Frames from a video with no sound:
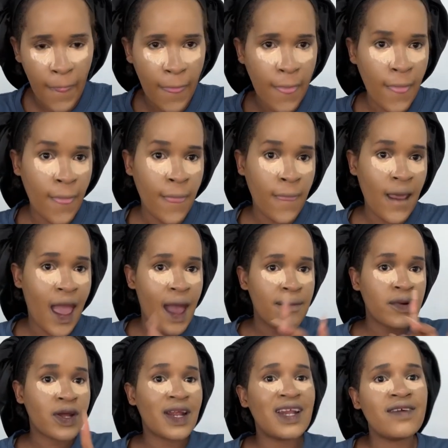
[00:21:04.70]
We're
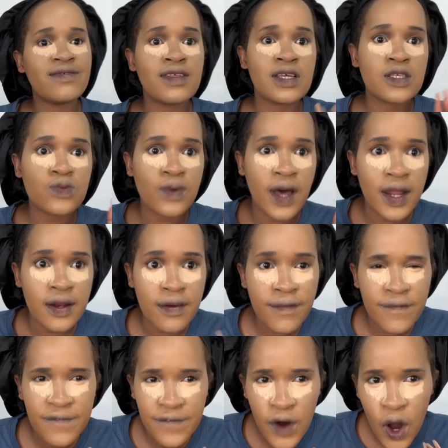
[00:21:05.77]
gonna leave this one
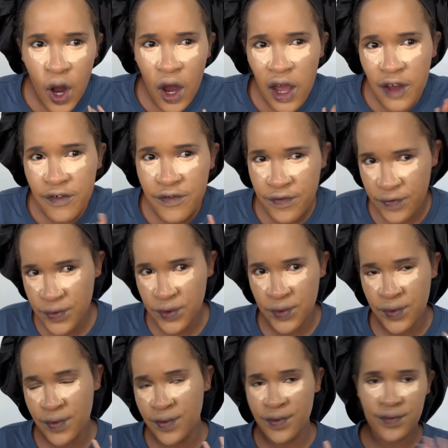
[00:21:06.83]
for a
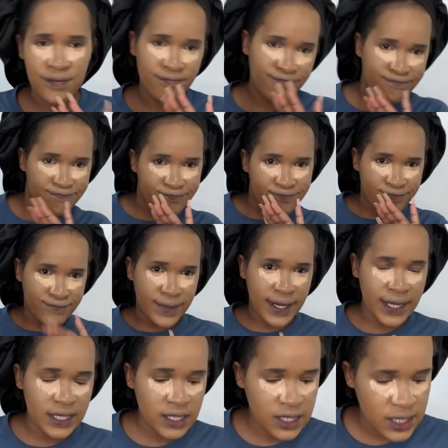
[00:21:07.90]
few
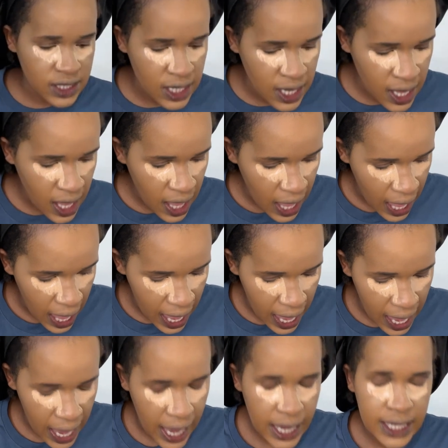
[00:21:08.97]
minutes.
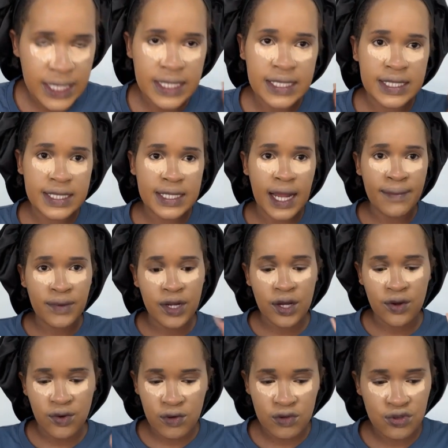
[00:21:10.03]
And I'm gonna
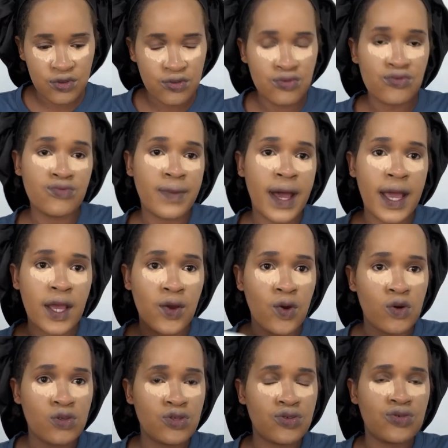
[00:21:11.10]
go to my
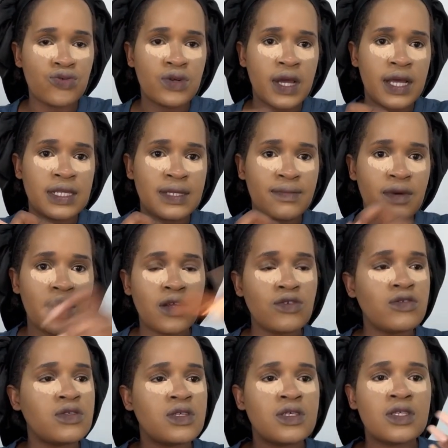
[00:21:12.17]
contour, guys. I'm gonna
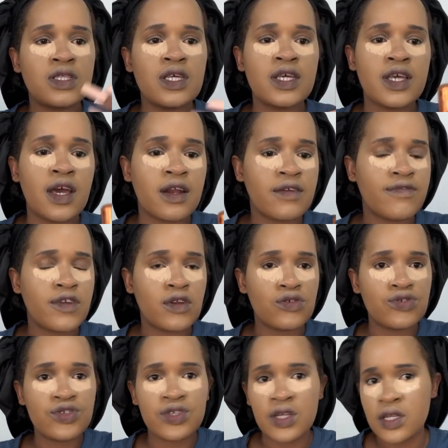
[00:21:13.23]
use the Stickier
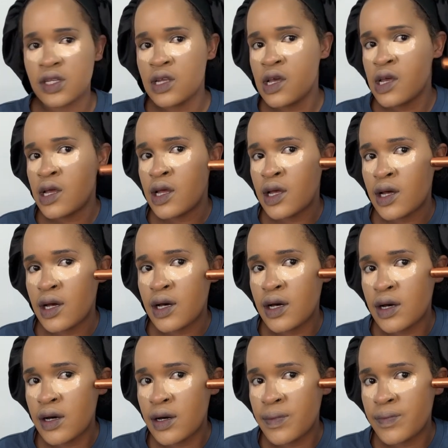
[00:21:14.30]
Revolution.
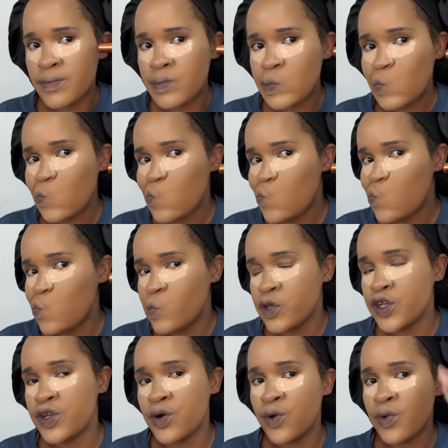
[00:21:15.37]
You
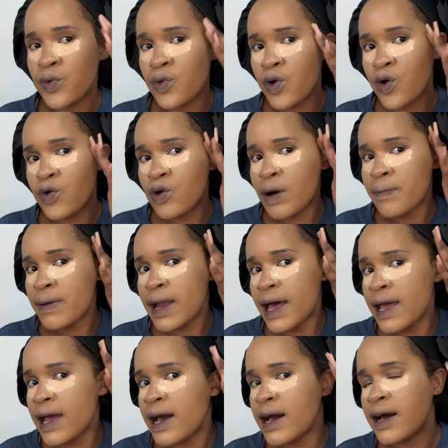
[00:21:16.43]
know, whole
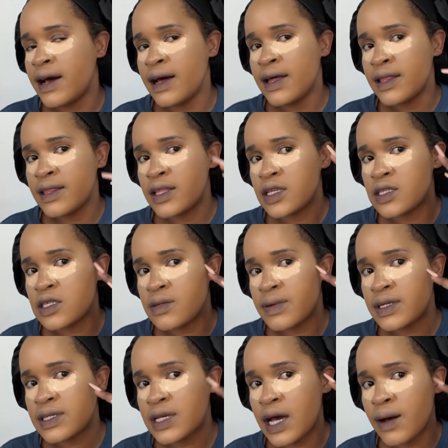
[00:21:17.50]
applier, this, it
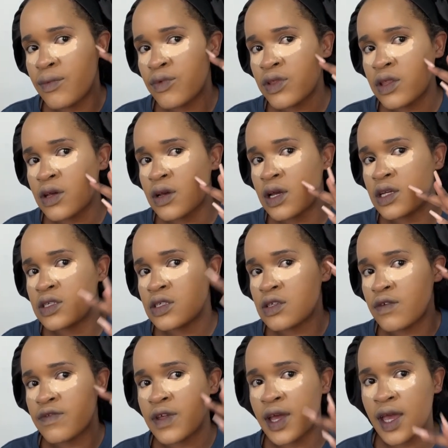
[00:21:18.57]
must come with the edges
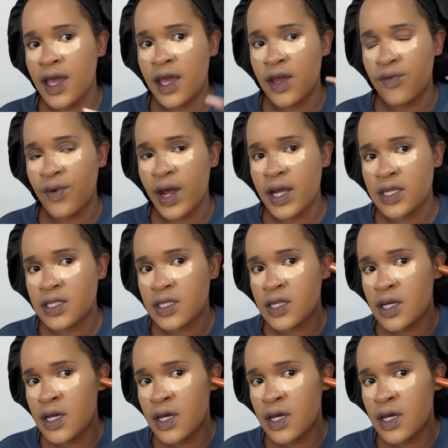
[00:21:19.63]
of the hair, right?